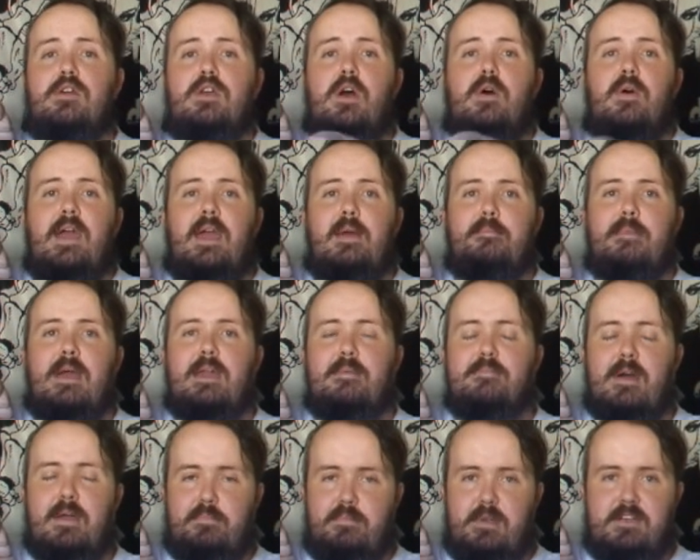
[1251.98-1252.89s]
Go and
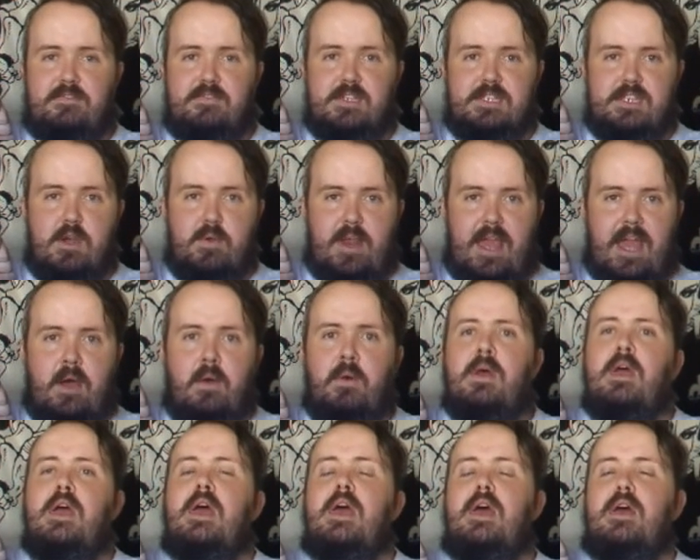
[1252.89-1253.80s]
make my breakfast know
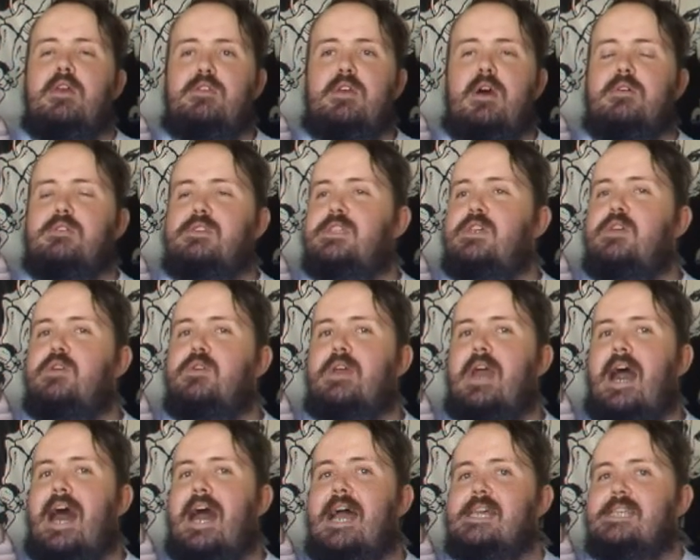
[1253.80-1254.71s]
now. So I'll see you
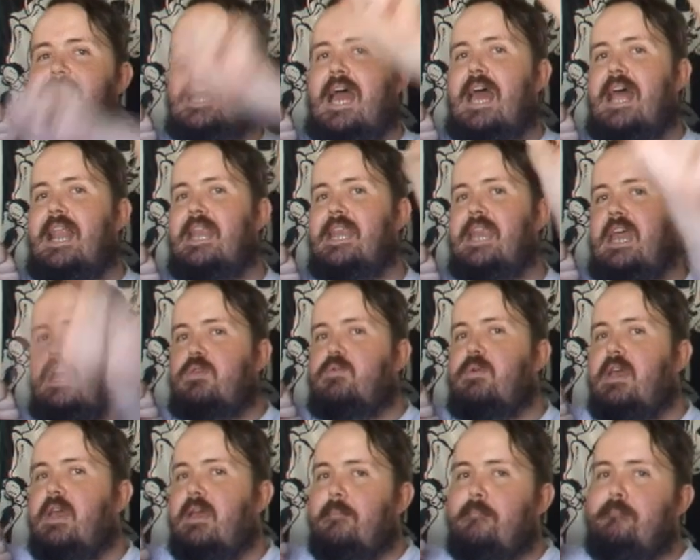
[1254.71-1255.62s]
guys
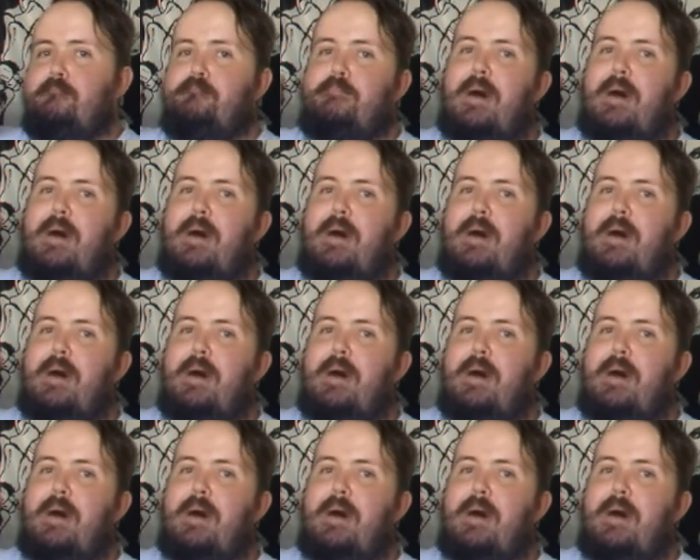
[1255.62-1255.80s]
next week.